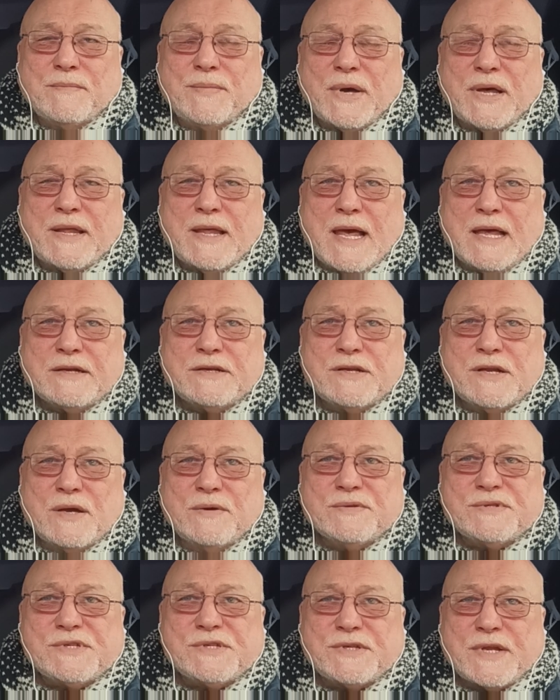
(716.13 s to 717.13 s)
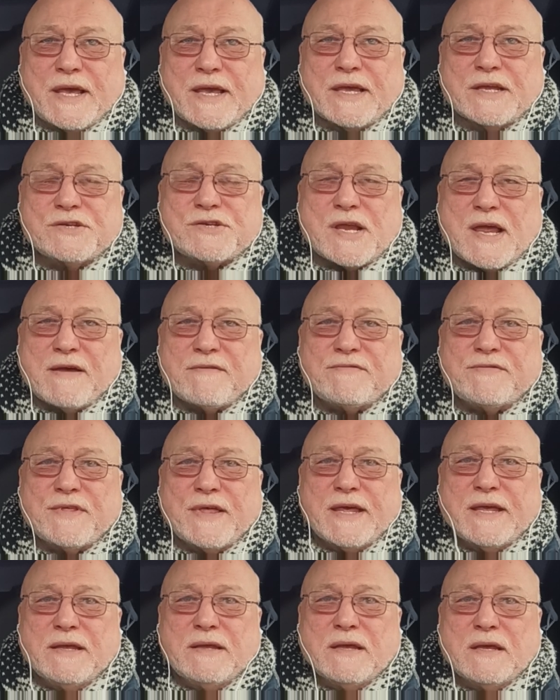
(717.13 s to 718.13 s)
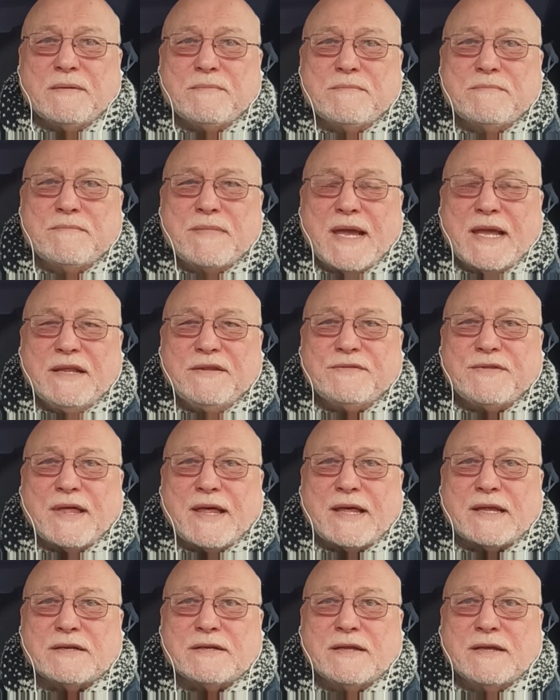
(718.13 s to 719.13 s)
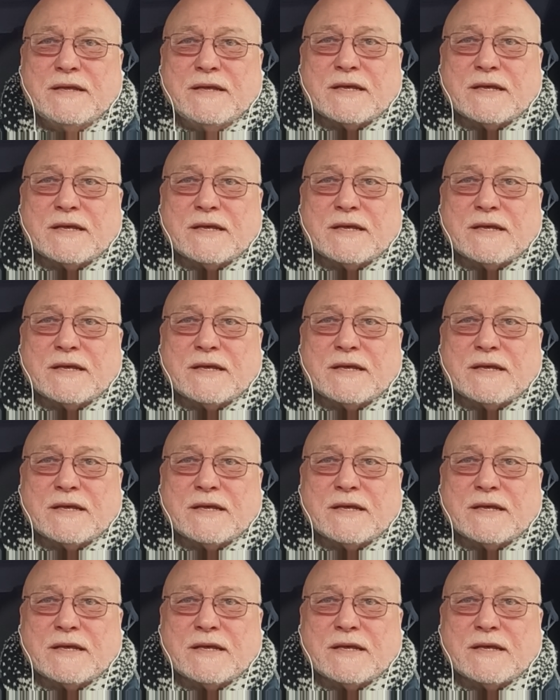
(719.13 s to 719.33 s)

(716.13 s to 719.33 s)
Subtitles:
But at no stage have they made that